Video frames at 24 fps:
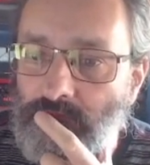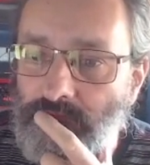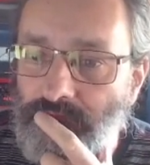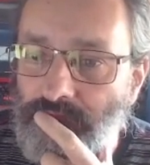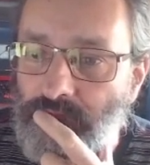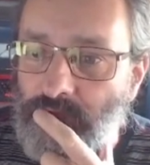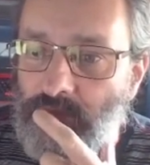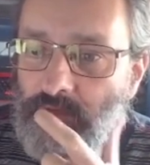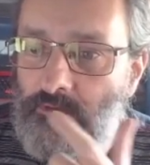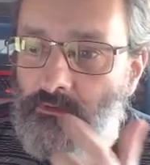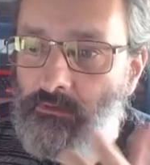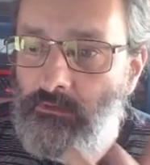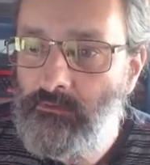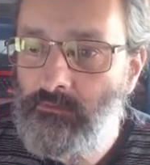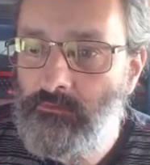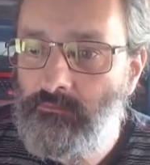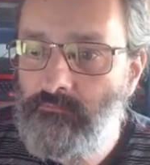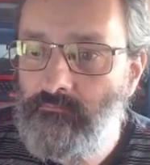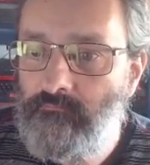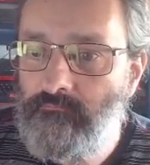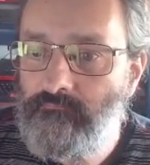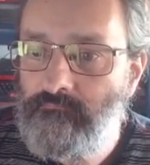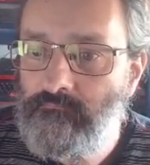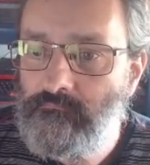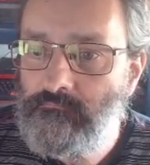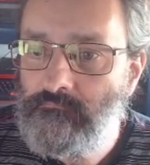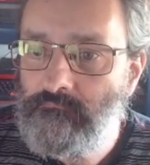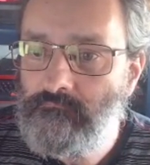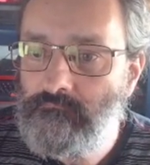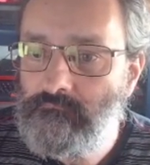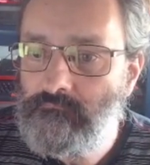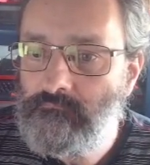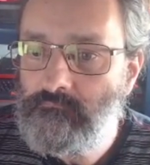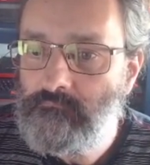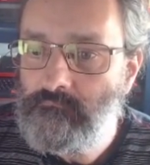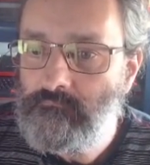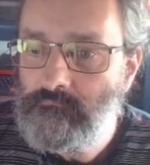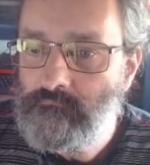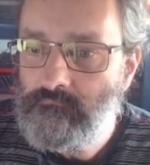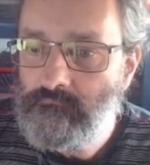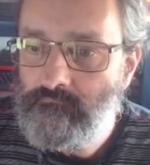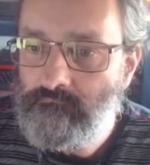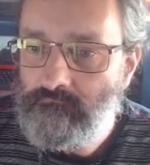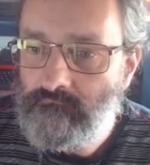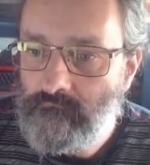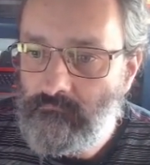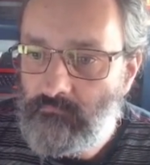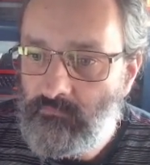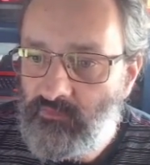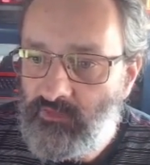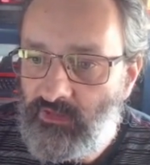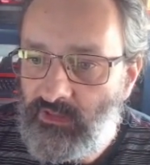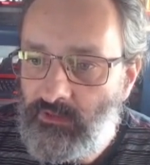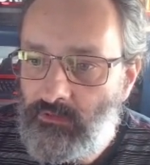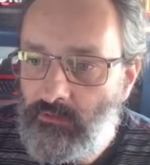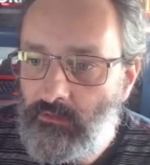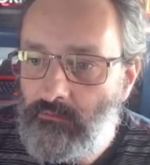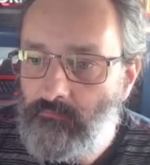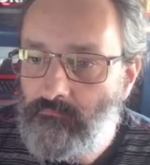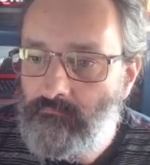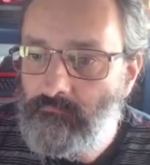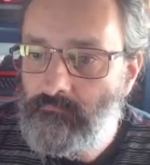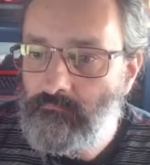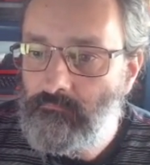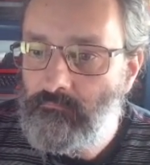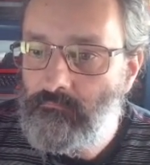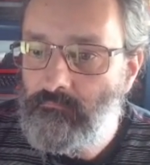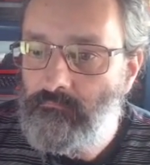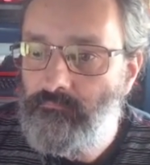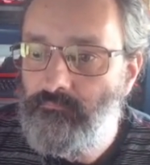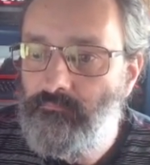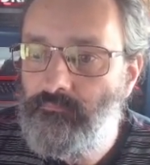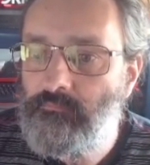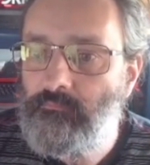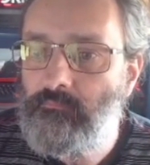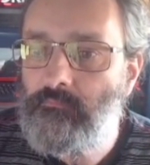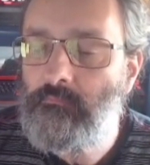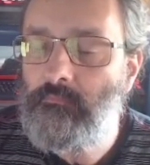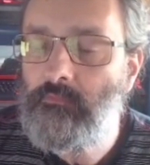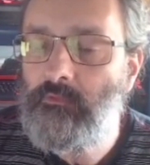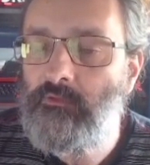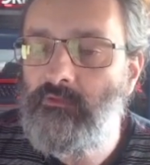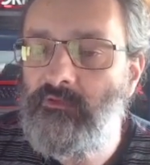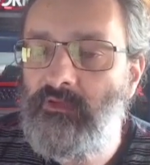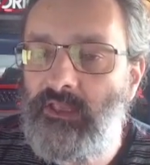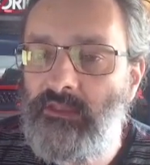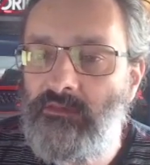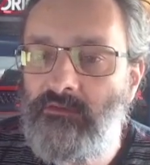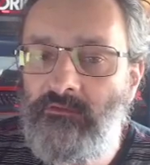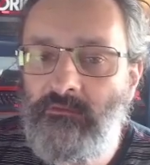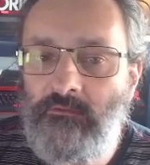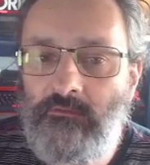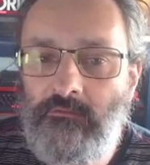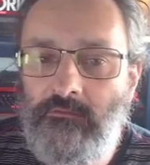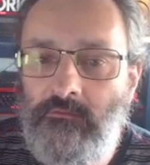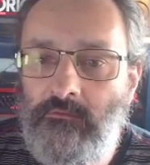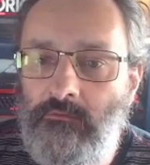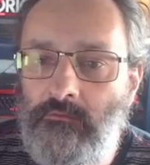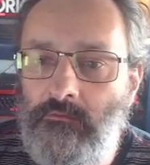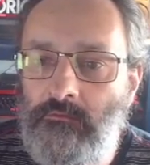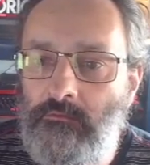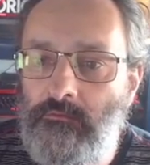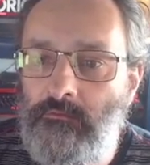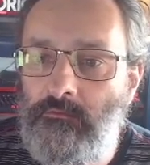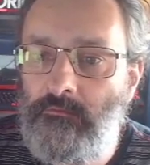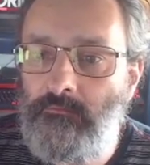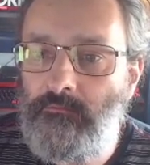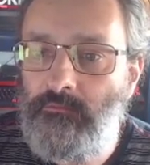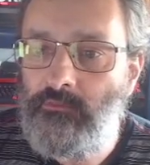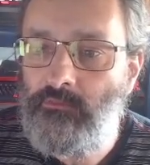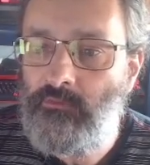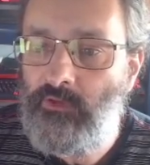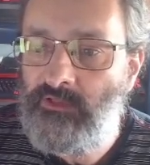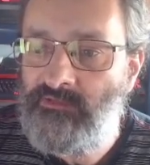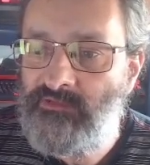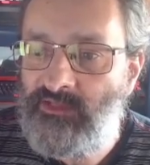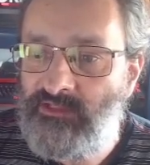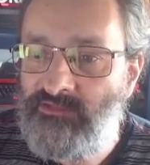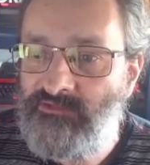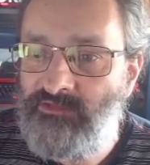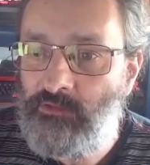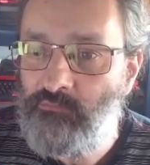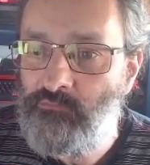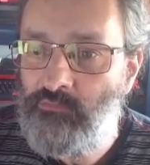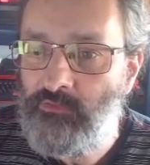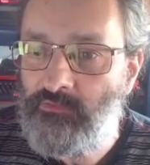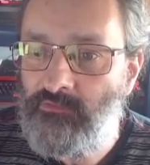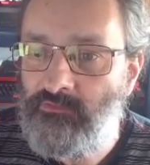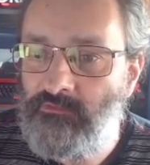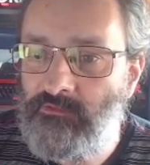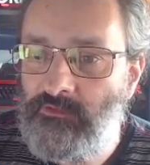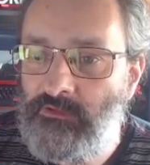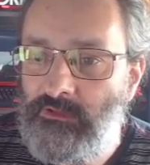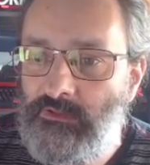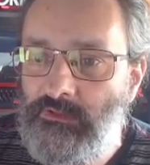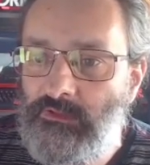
and then that's the attack sequence.